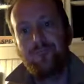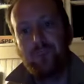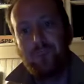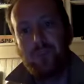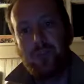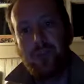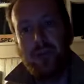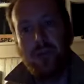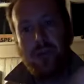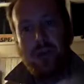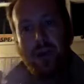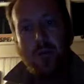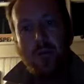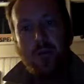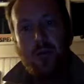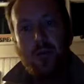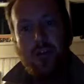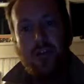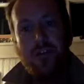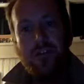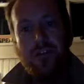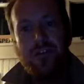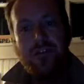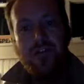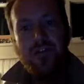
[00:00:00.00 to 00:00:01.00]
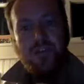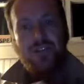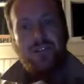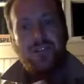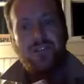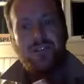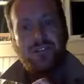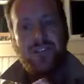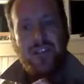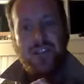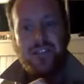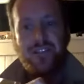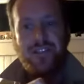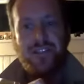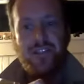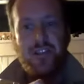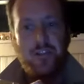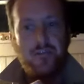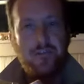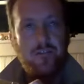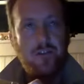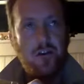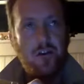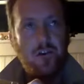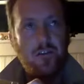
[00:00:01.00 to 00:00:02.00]
Yeah, we're in such a
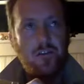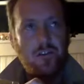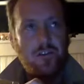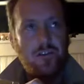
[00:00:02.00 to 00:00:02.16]
sensitive culture.